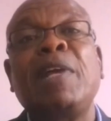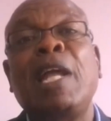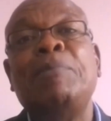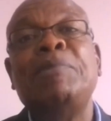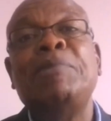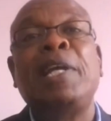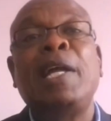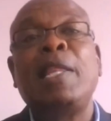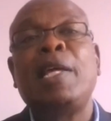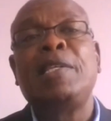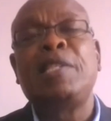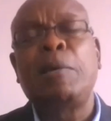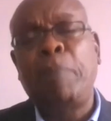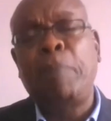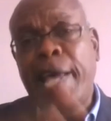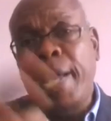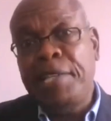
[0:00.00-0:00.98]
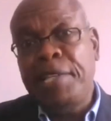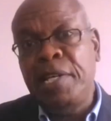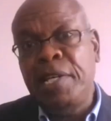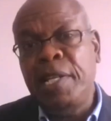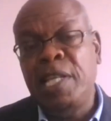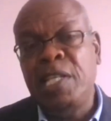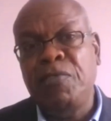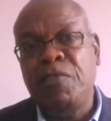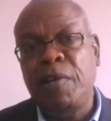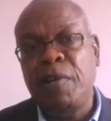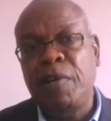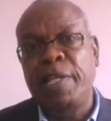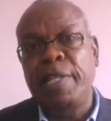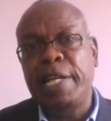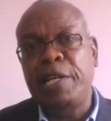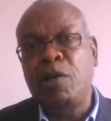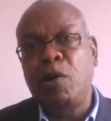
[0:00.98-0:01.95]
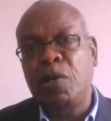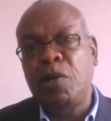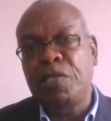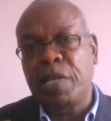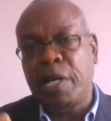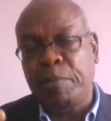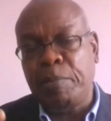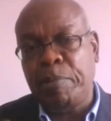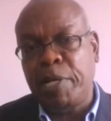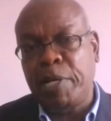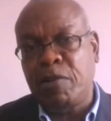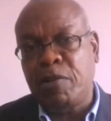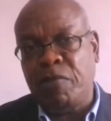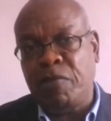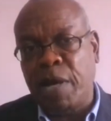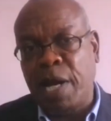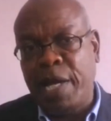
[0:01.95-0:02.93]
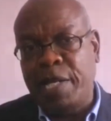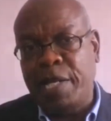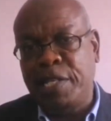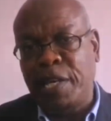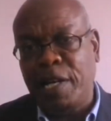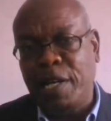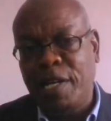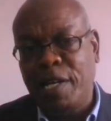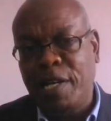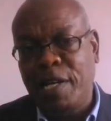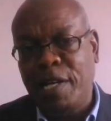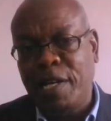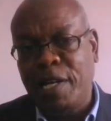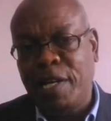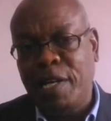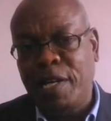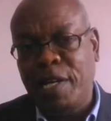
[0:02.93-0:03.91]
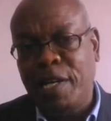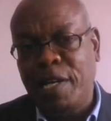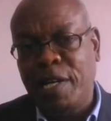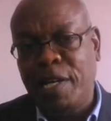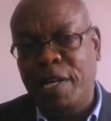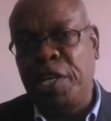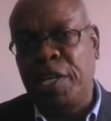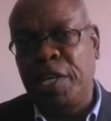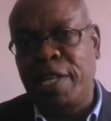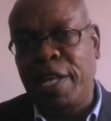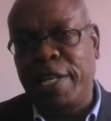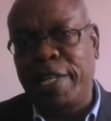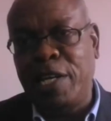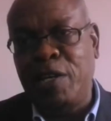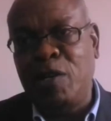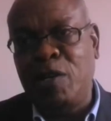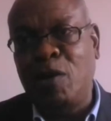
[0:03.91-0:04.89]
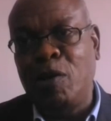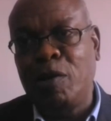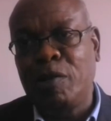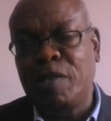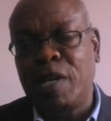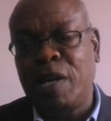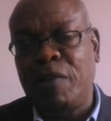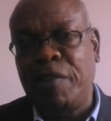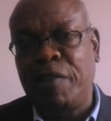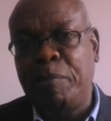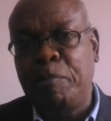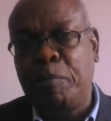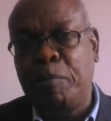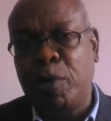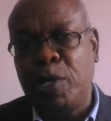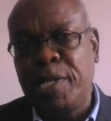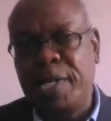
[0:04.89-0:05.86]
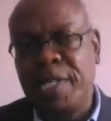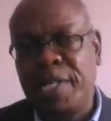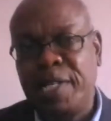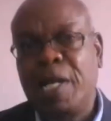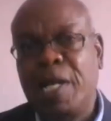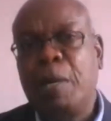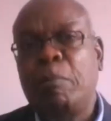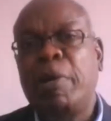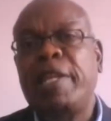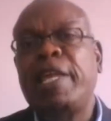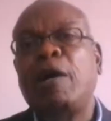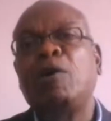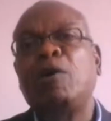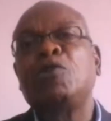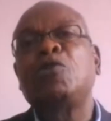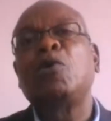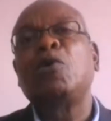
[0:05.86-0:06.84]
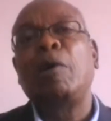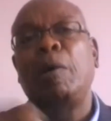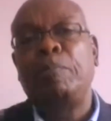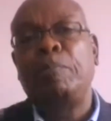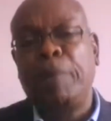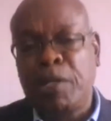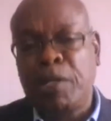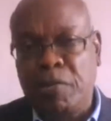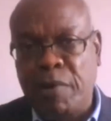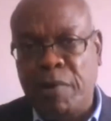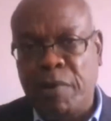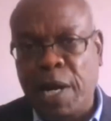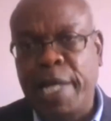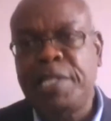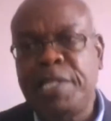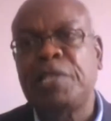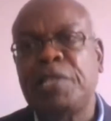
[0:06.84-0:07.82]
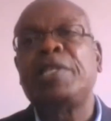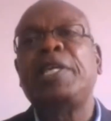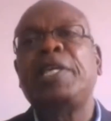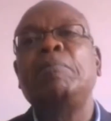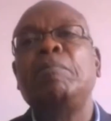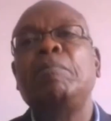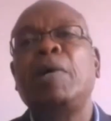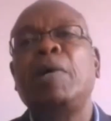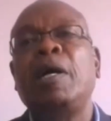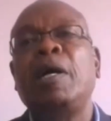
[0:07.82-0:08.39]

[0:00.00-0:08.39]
clubs and others. The players in this field, the dogs are part of a larger, I want to communicate that the dogs are very important, but they are also part of a larger scheme.